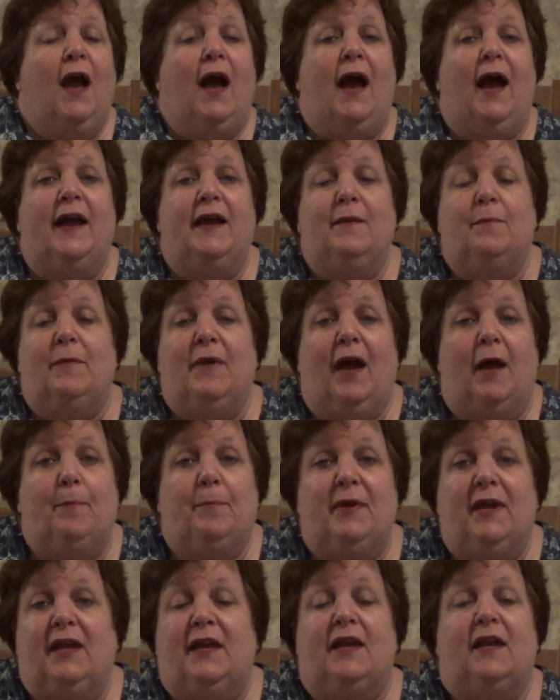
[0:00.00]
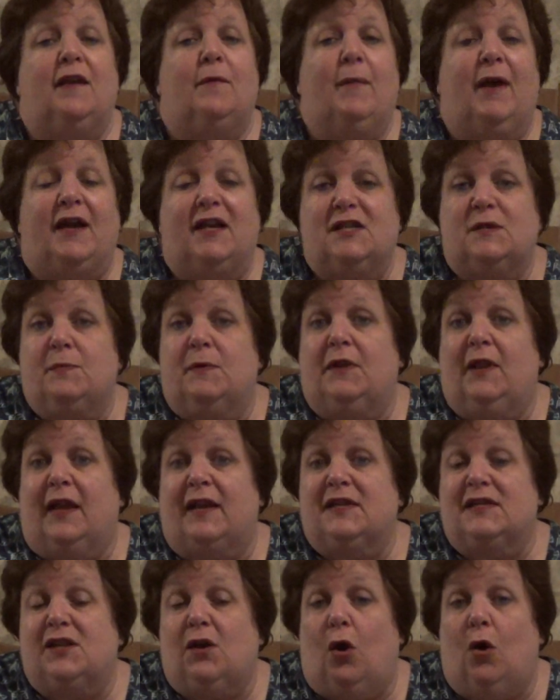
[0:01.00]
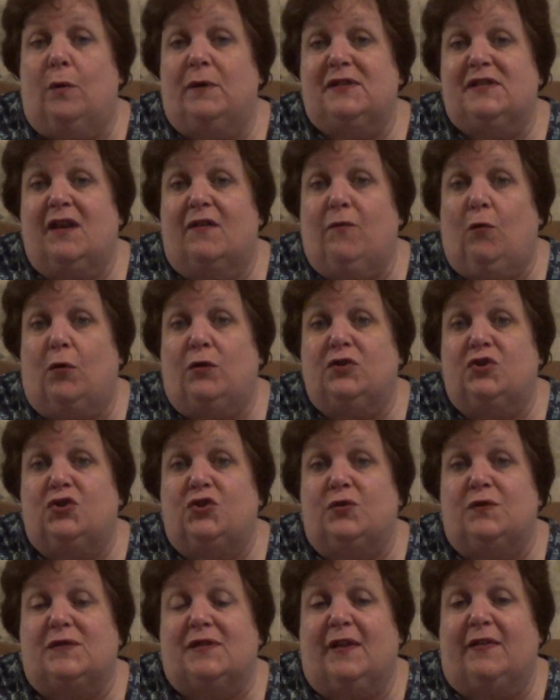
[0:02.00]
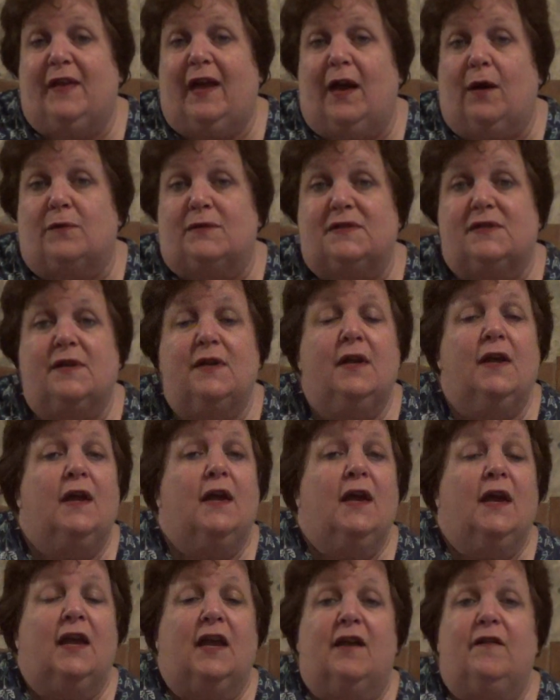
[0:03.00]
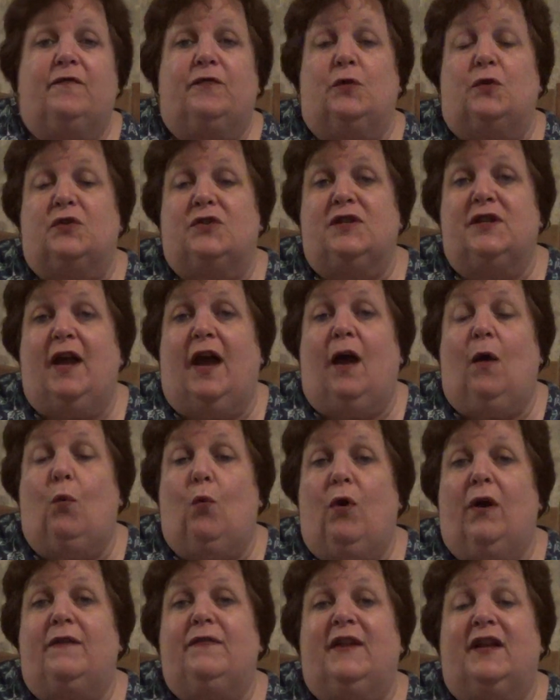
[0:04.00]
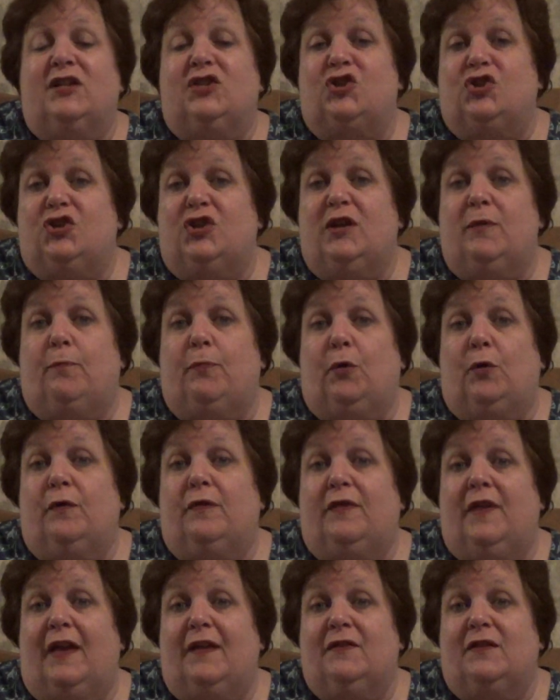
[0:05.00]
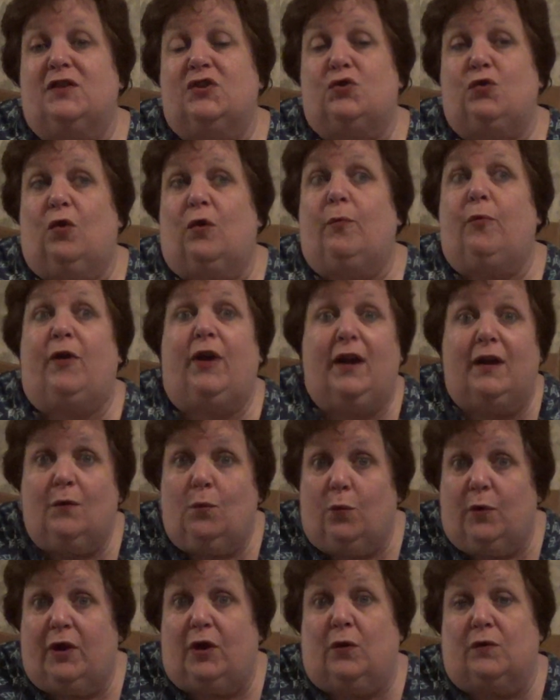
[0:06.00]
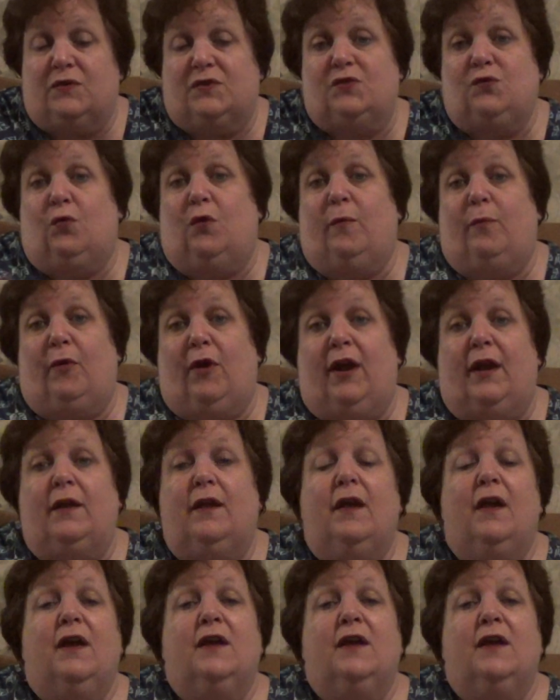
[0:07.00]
I am not picky. My husband likes to always have orange juice in the house. If there's not one that's cheaper than the store brand, we go store brand.